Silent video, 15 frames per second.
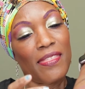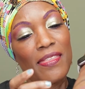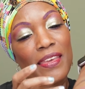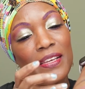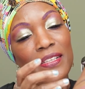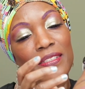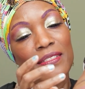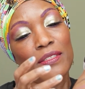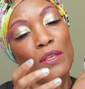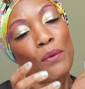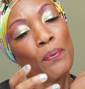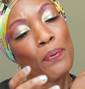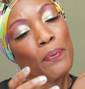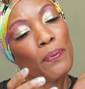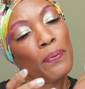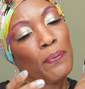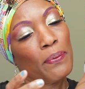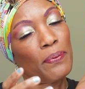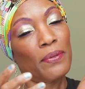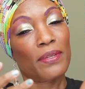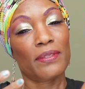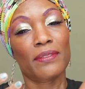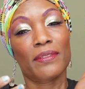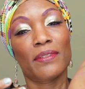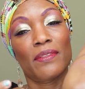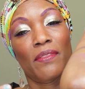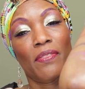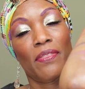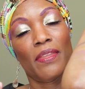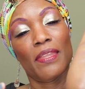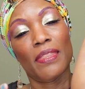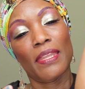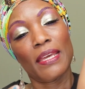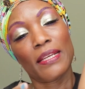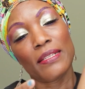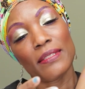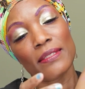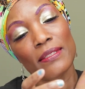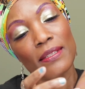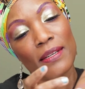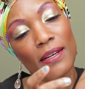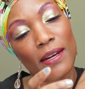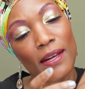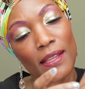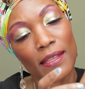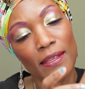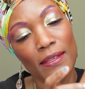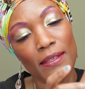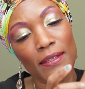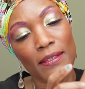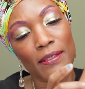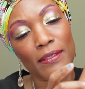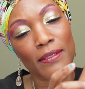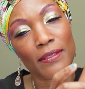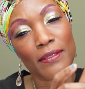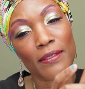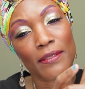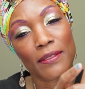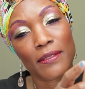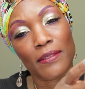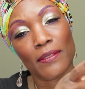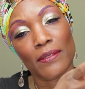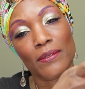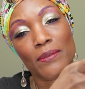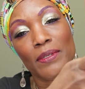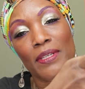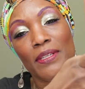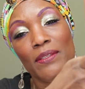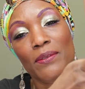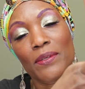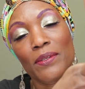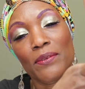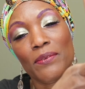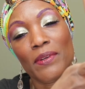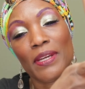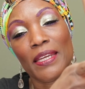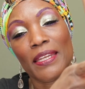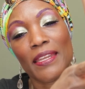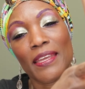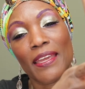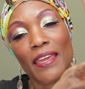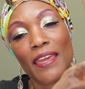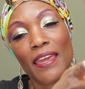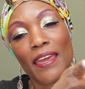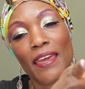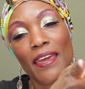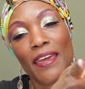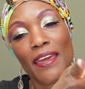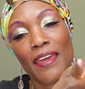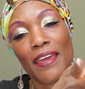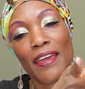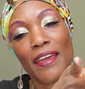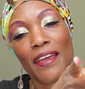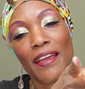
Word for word: Next, the next color we are doing right here.